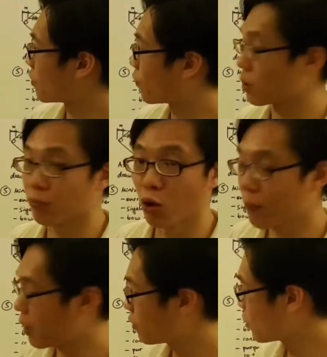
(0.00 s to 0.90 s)
for the bow
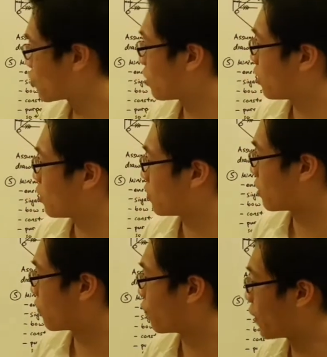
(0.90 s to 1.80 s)
poundage,
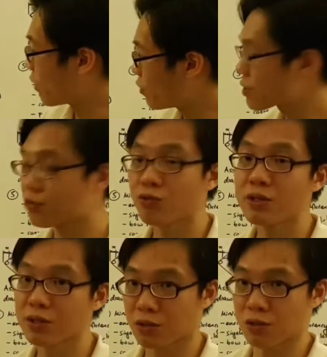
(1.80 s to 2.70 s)
various
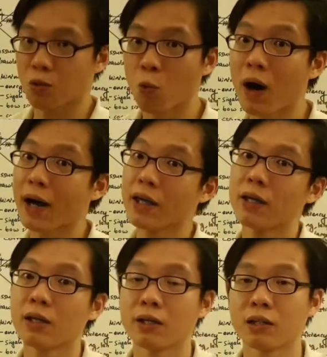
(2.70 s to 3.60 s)
reasons
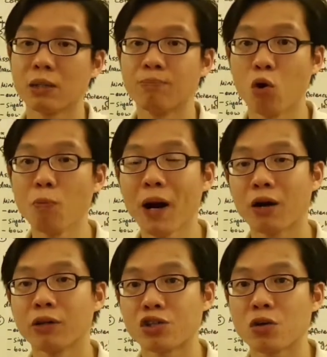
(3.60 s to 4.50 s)
why the bow
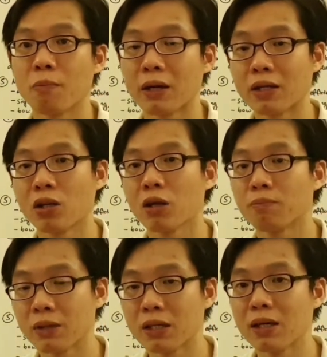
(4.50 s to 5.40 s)
poundage may
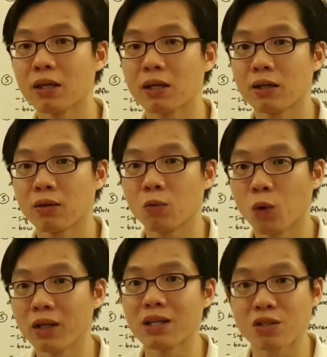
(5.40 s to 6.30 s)
not be
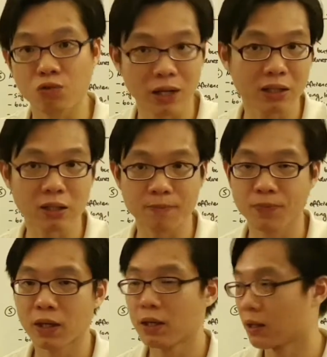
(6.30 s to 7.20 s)
what is rated.
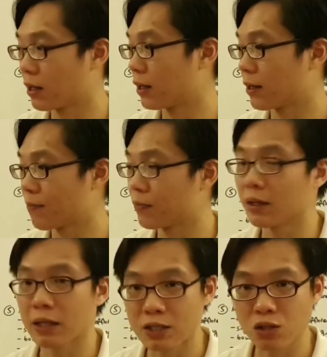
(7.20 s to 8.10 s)
Uh,
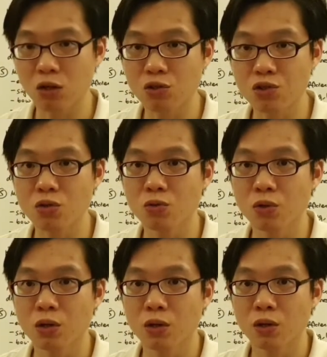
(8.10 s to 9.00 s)
it's
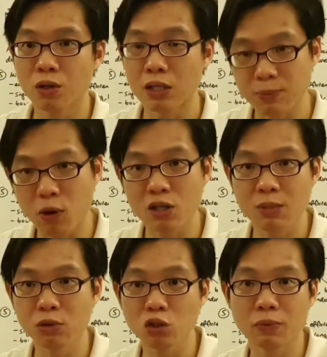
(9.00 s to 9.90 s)
also it's
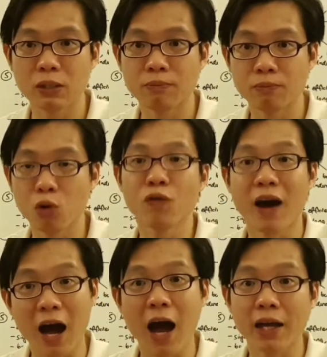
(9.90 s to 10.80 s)
possible to be both
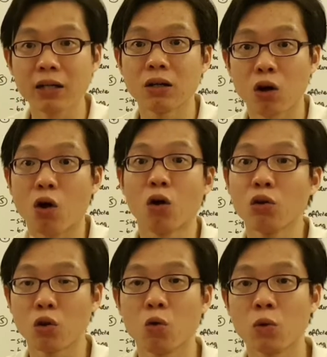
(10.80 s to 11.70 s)
higher or
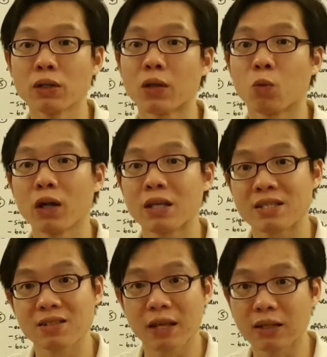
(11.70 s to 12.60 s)
lower than what
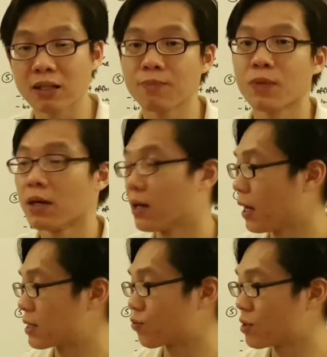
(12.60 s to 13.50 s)
is stated.
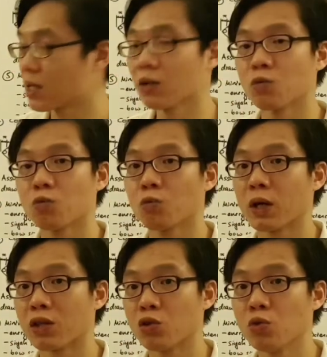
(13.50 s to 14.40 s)
As a result,
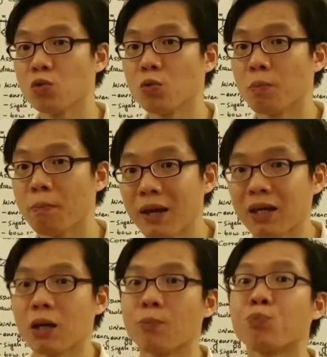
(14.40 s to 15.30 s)
when you
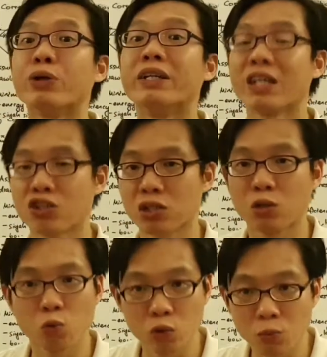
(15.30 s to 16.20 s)
make prediction,
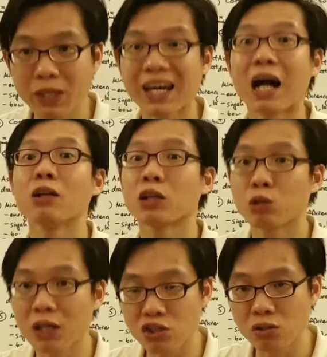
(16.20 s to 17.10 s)
you, you make
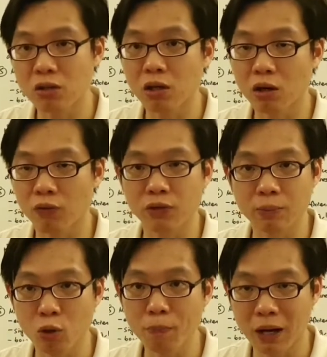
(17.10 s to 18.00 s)
calculation of the
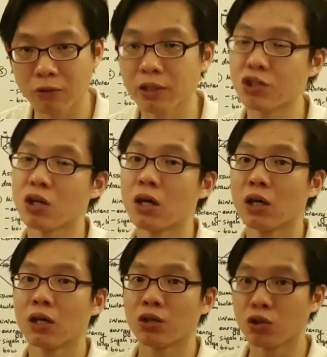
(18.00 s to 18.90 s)
bow poundage,
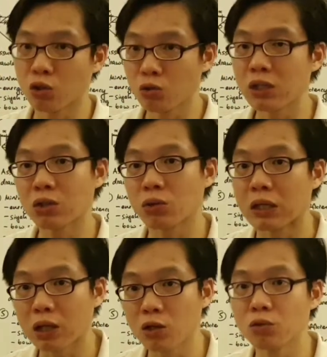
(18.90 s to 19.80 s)
you need to
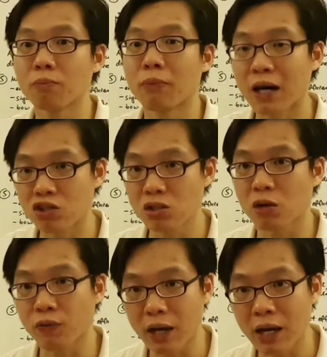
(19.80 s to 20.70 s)
include margin
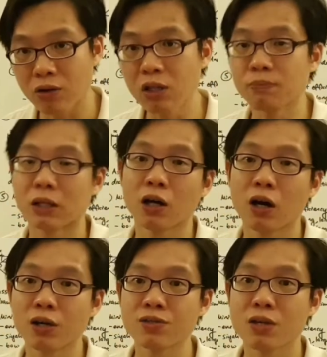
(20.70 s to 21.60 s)
of error
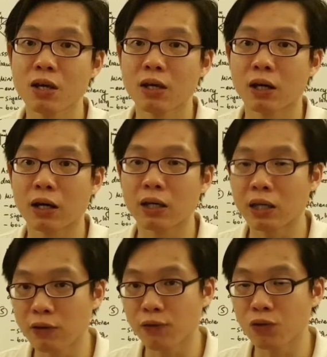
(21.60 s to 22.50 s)
because uh,
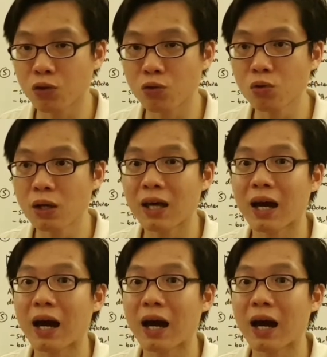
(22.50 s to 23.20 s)
if you